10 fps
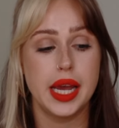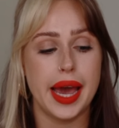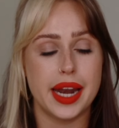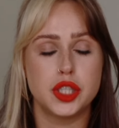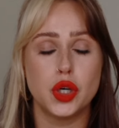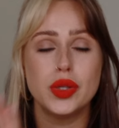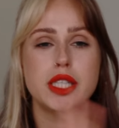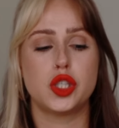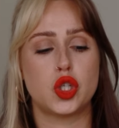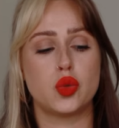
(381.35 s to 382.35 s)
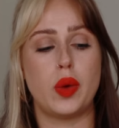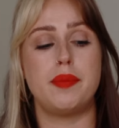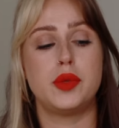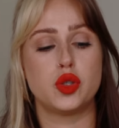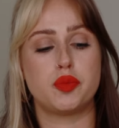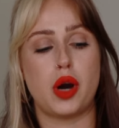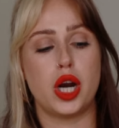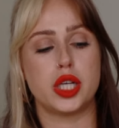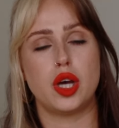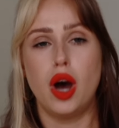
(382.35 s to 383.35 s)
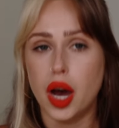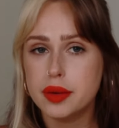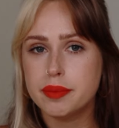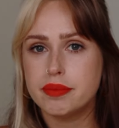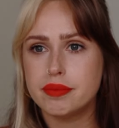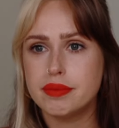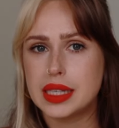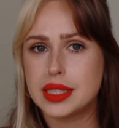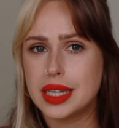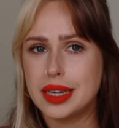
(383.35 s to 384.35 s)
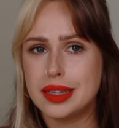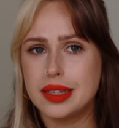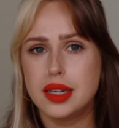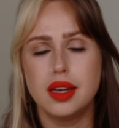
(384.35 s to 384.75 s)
And I don't like to swipe those products on my skin.